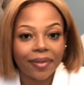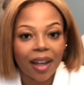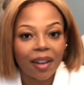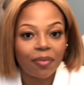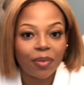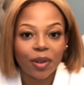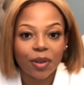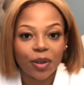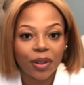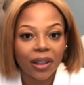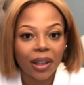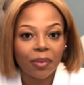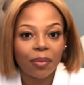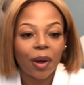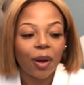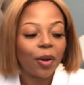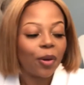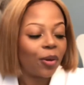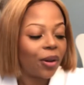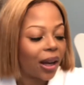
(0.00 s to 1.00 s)
I've been doing that
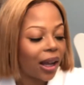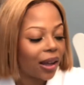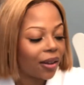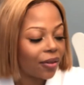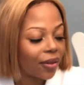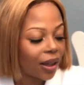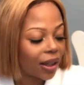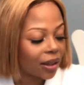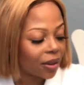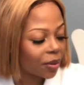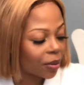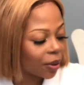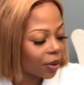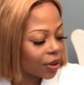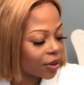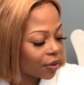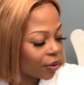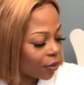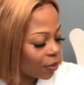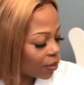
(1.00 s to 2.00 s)
my whole life and it
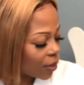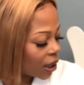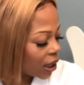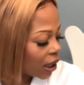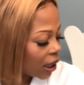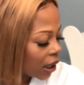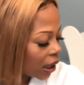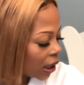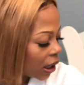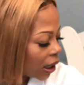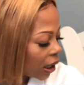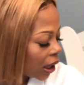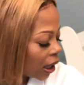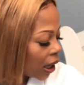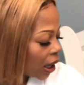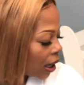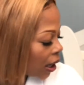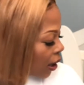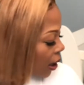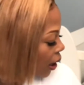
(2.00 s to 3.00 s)
works for me
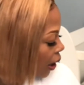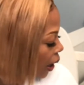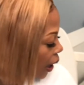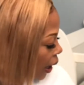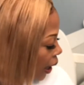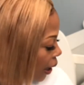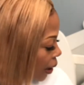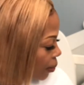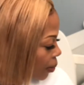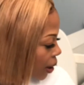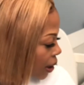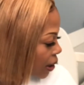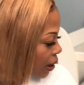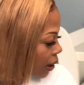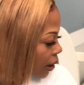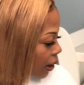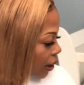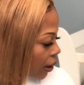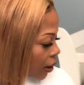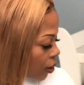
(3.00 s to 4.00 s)
and
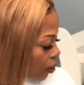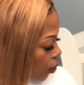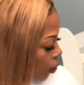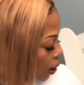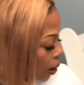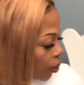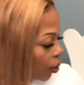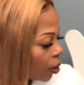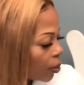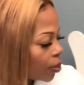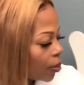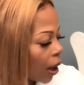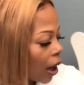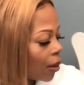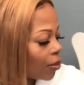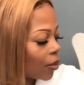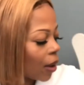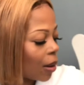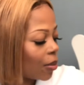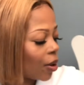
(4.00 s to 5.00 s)
basically that's all I'm not
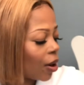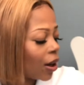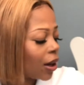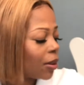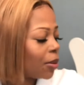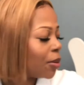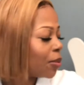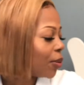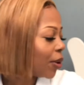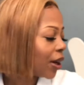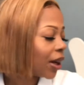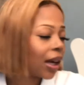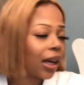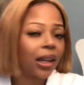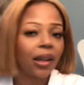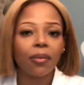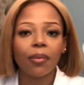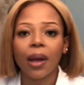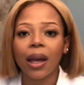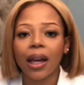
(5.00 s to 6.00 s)
I'm, I'm not gonna be bringing
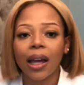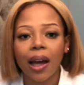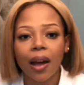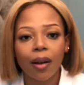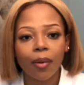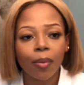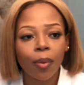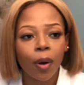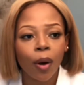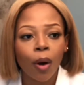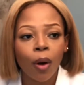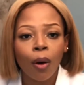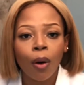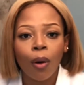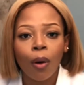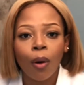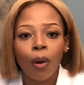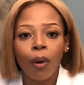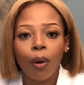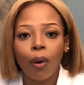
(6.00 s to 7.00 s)
any makeup
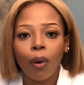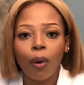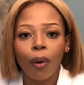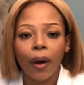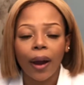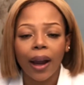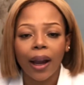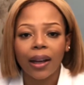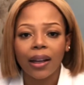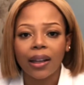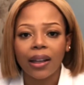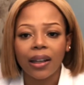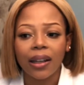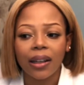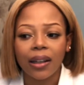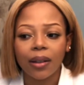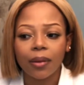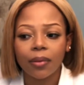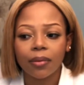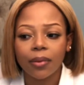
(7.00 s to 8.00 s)
or
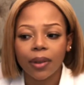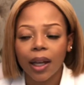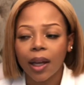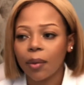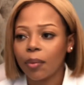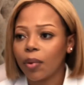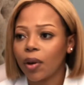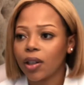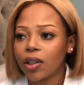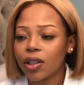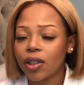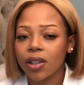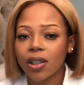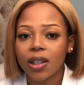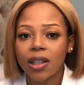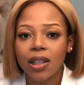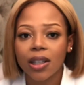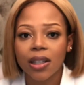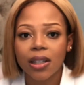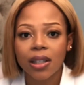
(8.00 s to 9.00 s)
any hairbrushes
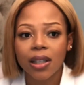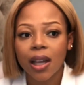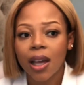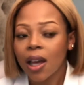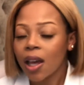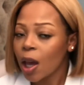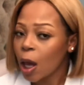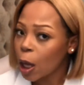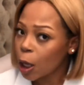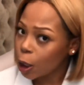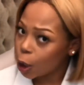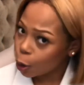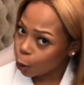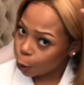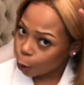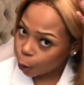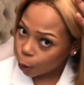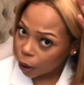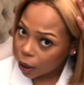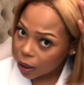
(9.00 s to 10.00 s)
because your
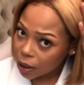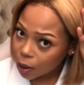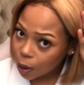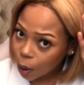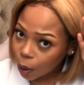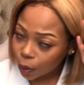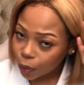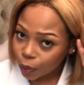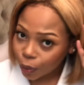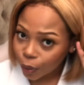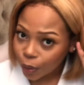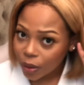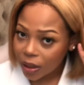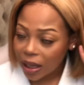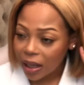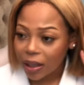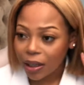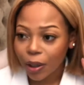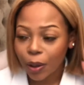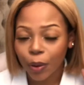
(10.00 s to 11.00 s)
girl has cornrows
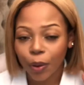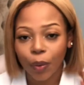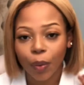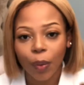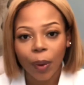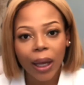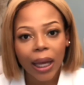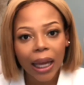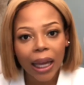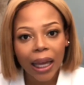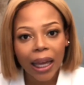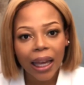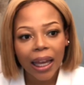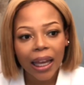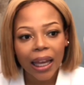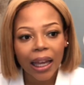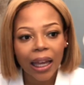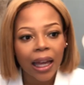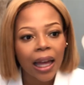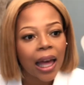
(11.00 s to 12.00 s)
under her
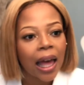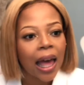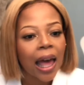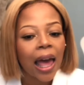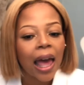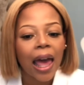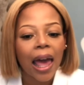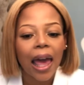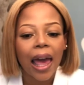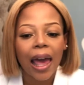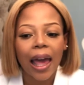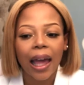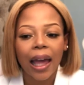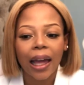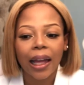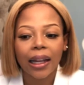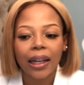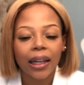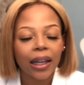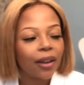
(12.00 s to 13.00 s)
wig
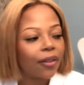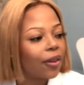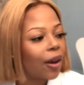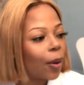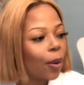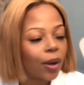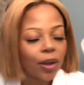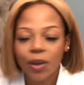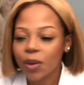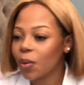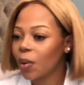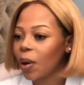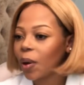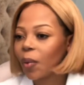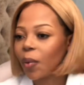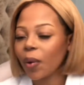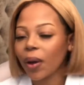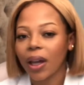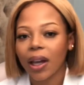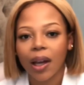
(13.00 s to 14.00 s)
and if I want to wear a
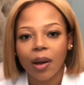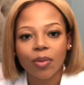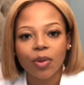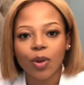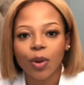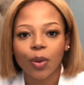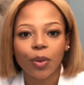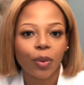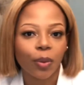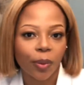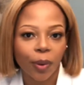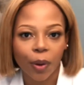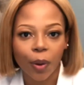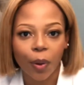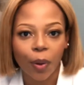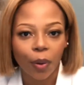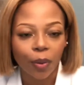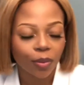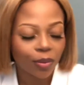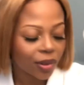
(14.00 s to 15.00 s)
wig I'm sure it will be
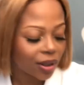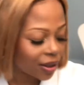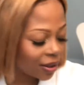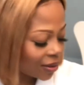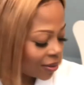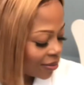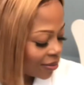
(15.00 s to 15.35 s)
combed